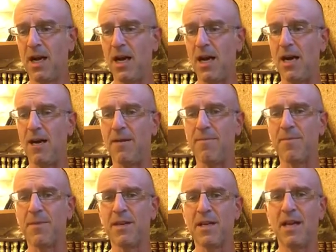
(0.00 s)

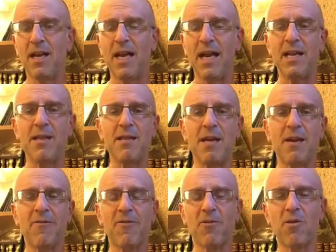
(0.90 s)
And
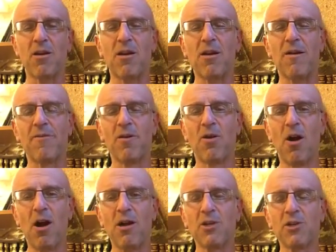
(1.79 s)
therefore have
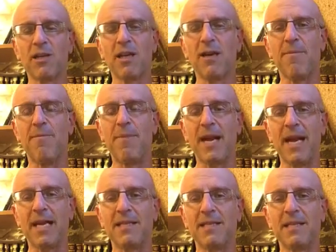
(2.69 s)
largely
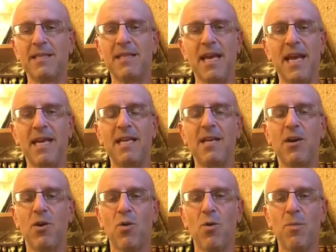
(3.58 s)
abandoned any
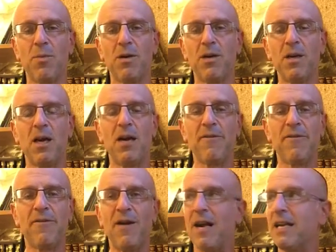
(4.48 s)
hope of
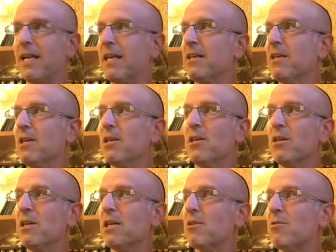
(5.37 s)
finding
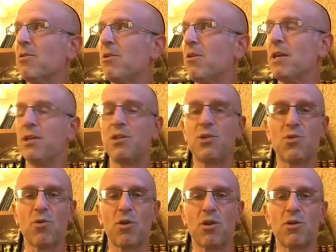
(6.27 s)
literal
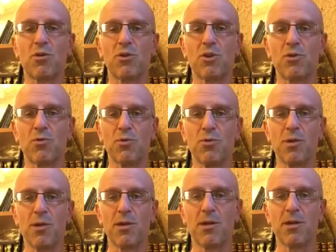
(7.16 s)
historical
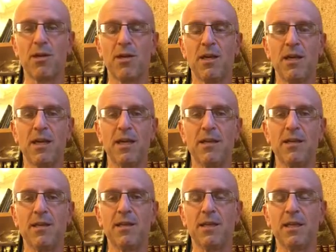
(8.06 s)
truth
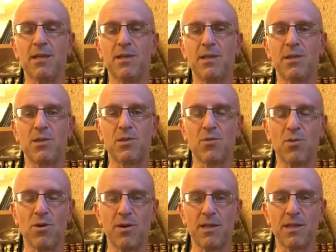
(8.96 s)
in these
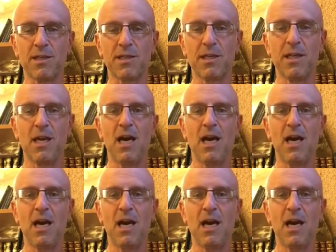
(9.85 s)
stories.